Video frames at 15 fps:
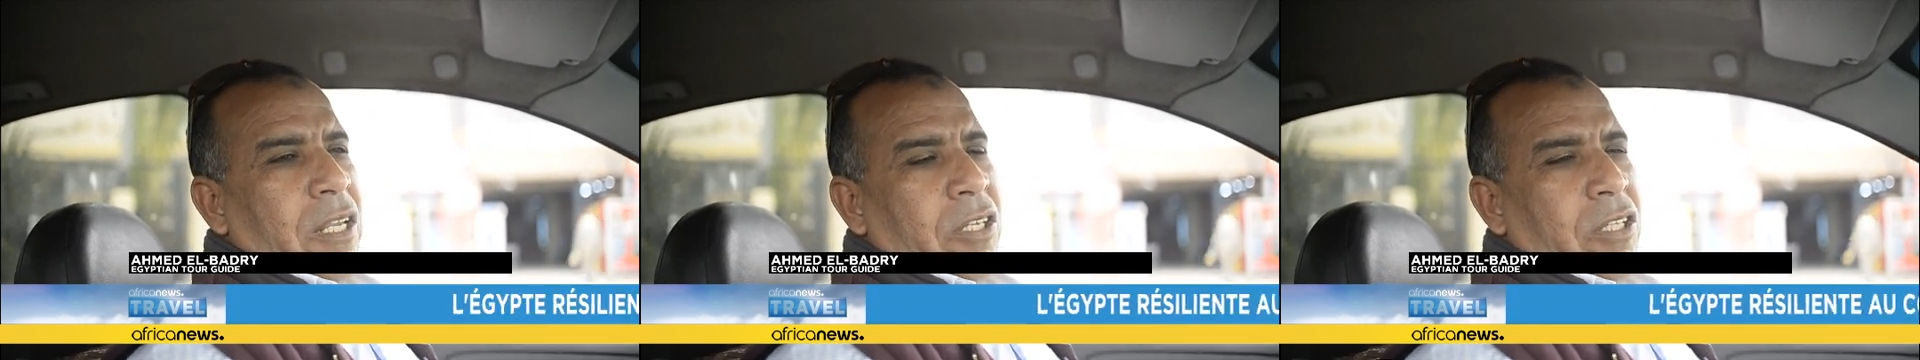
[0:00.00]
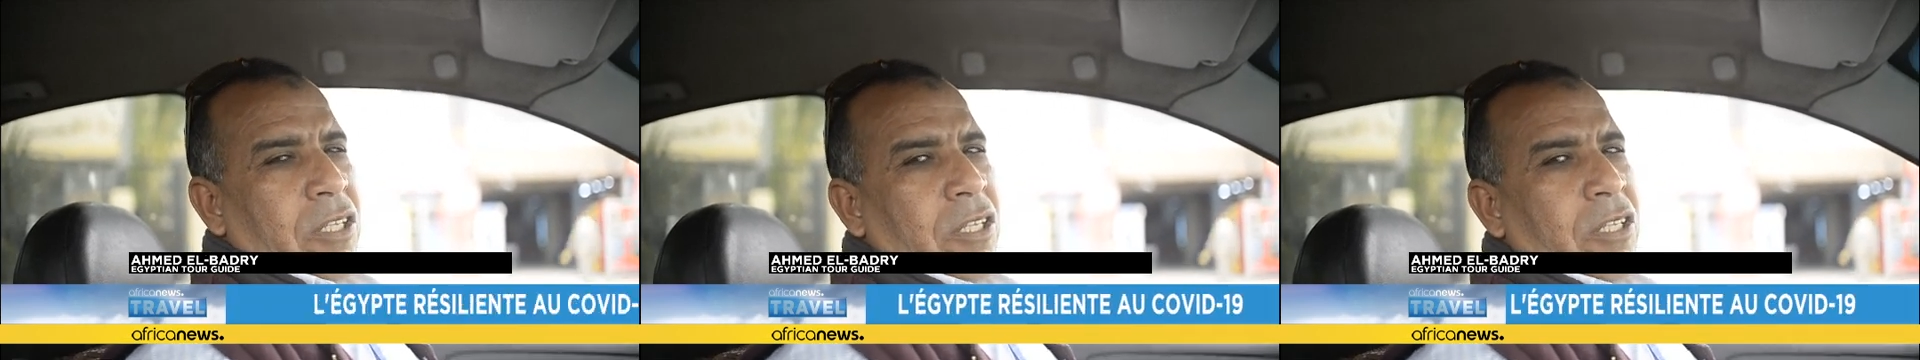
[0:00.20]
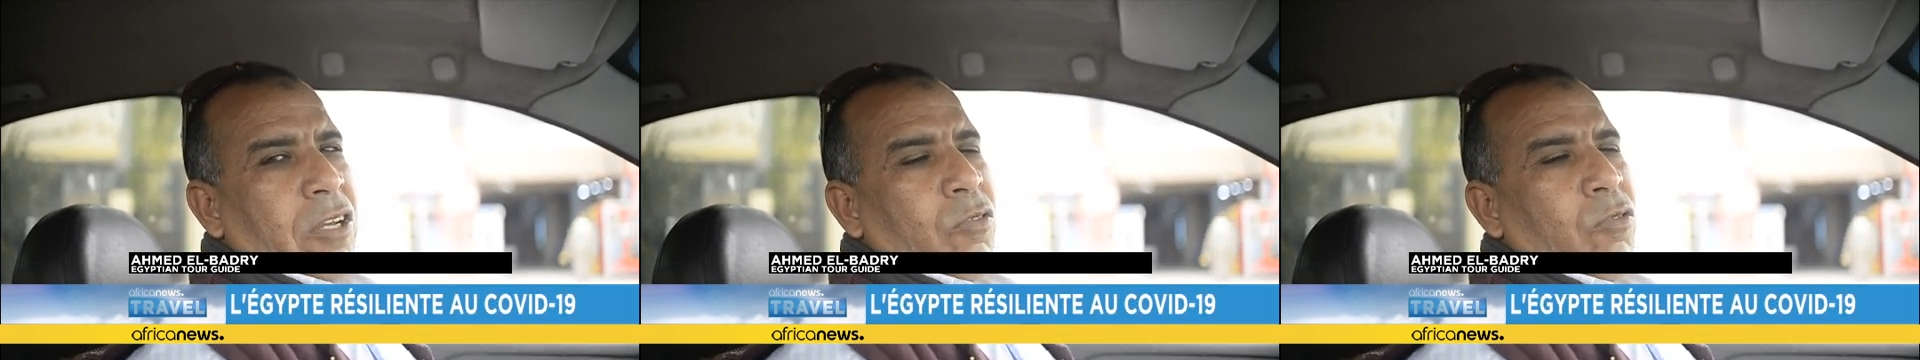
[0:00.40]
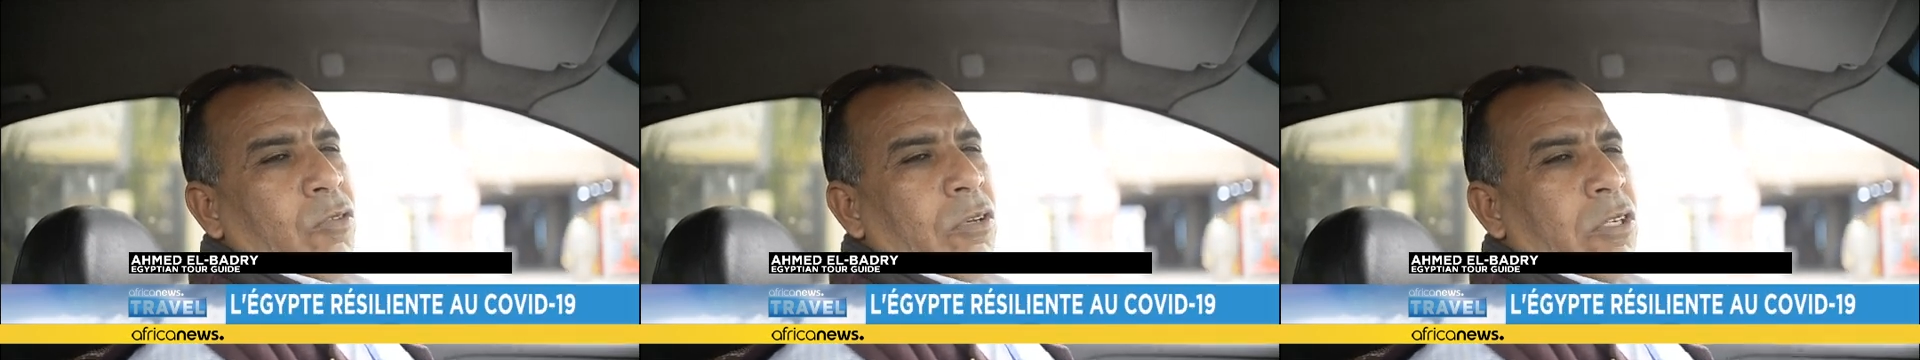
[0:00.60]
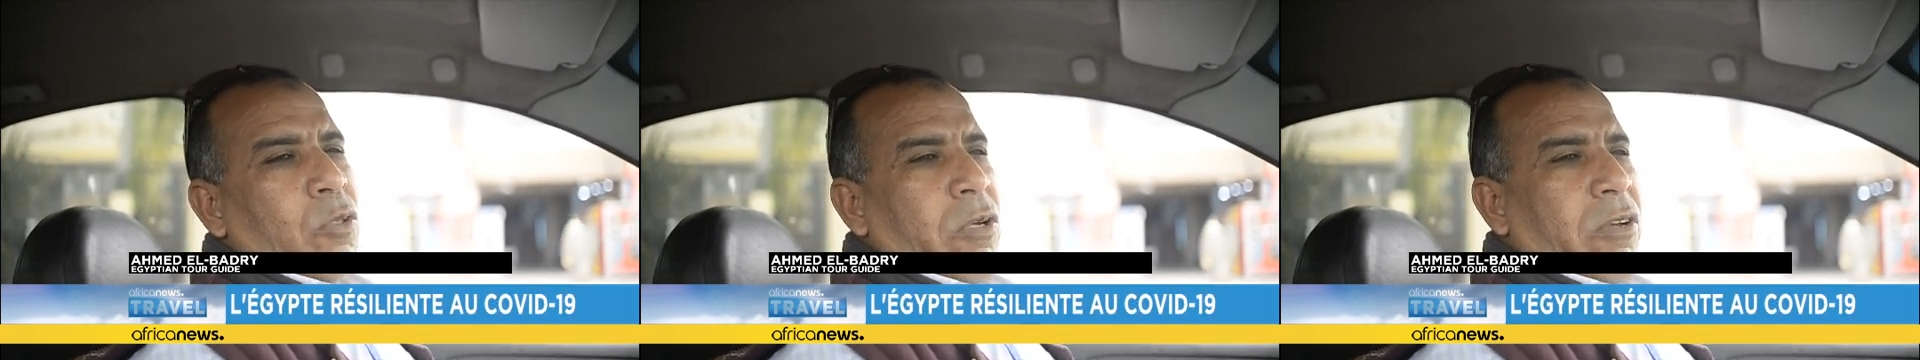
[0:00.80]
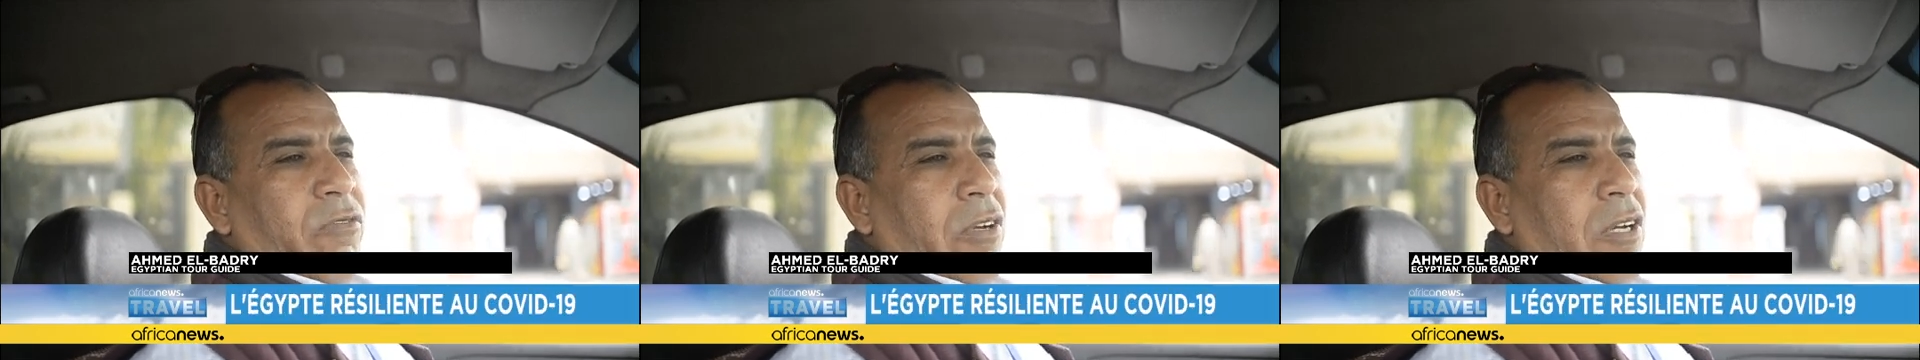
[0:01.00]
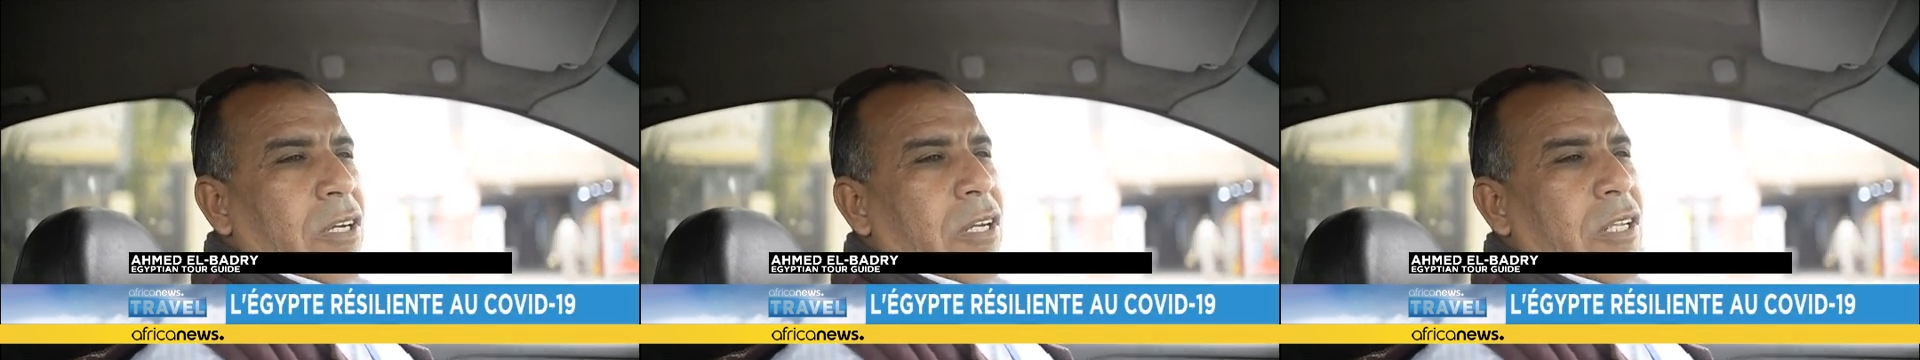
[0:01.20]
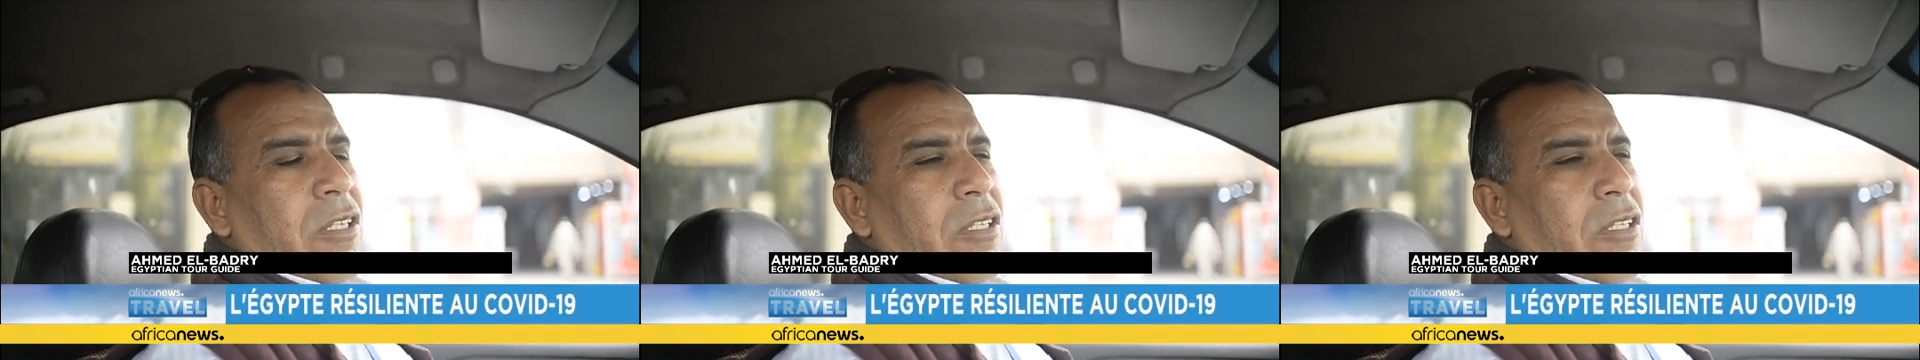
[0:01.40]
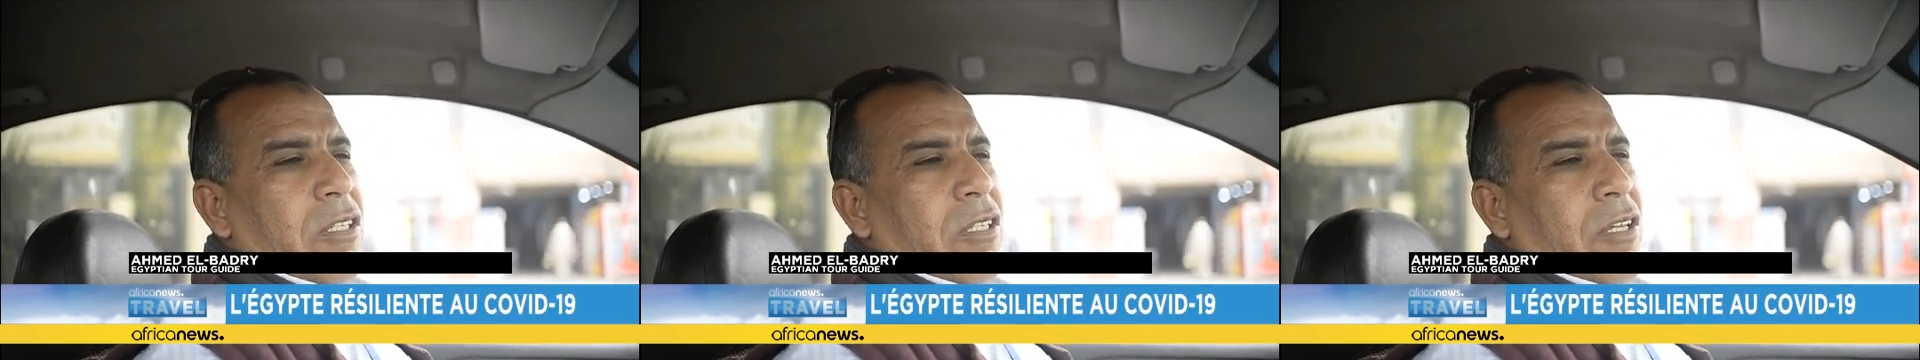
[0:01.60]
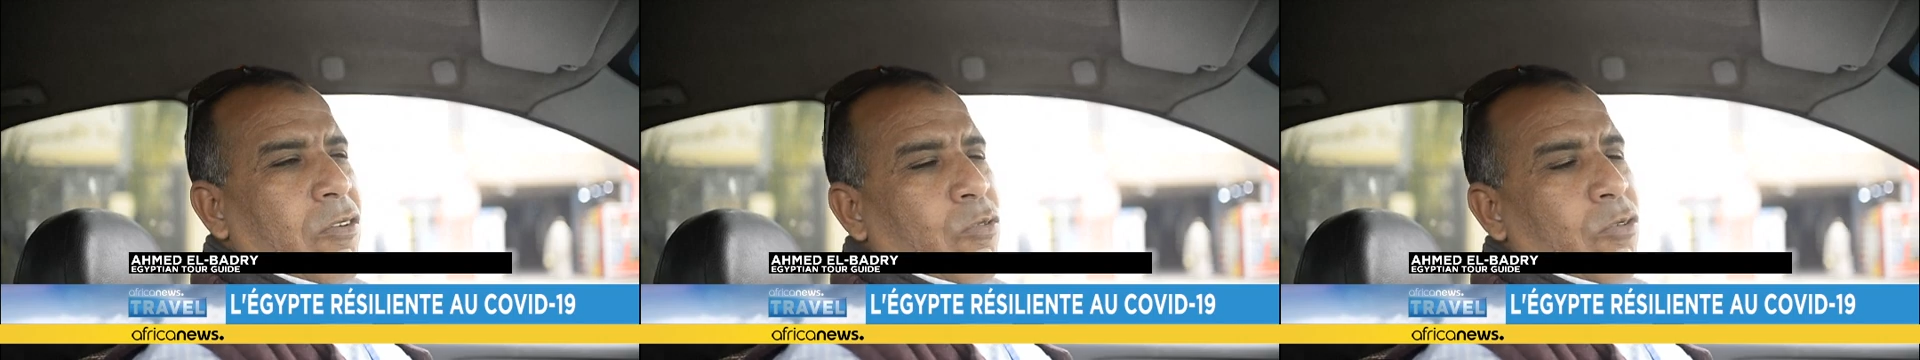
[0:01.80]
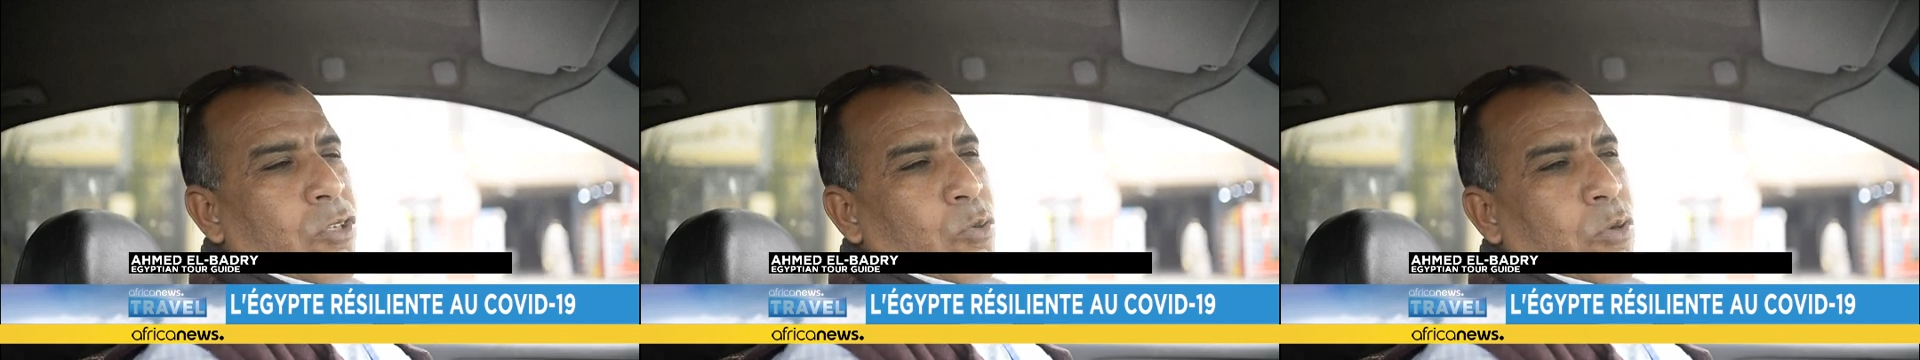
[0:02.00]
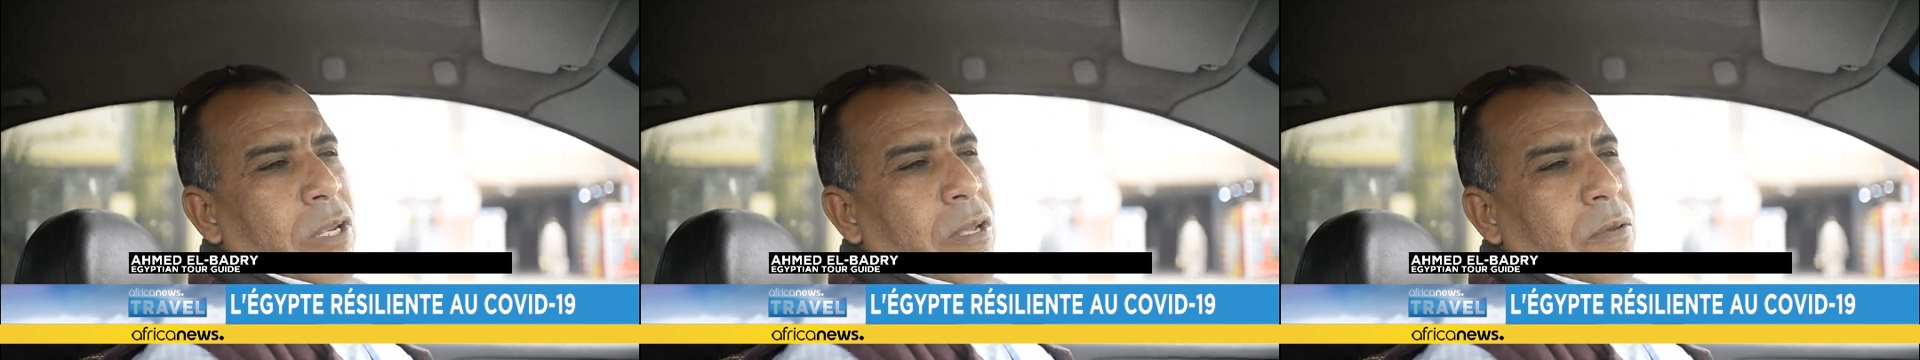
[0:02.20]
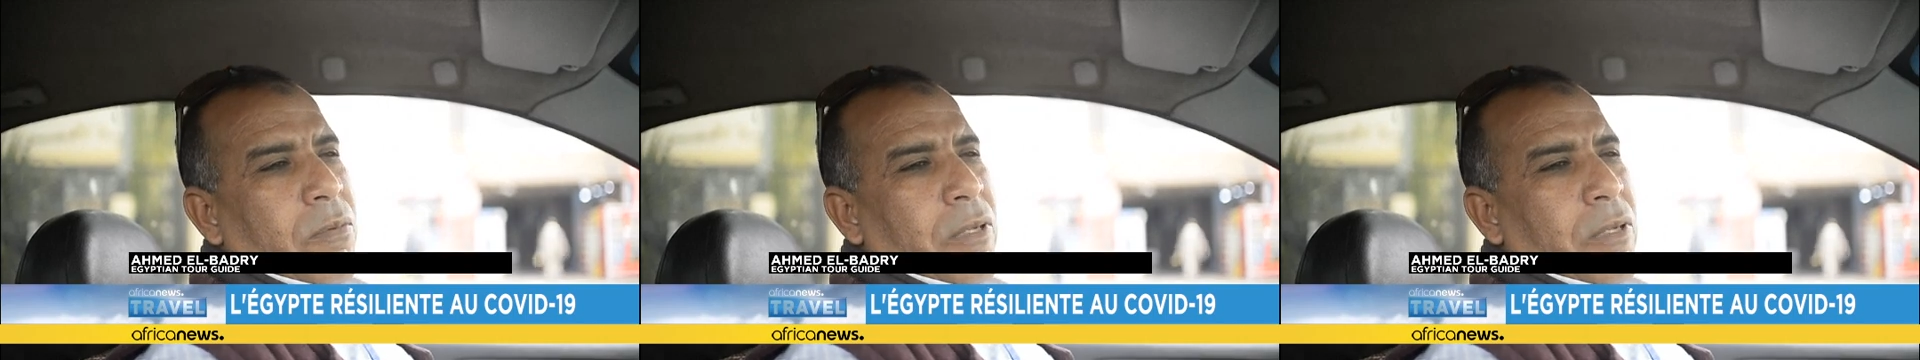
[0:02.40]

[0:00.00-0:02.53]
as we hear about new cases appearing.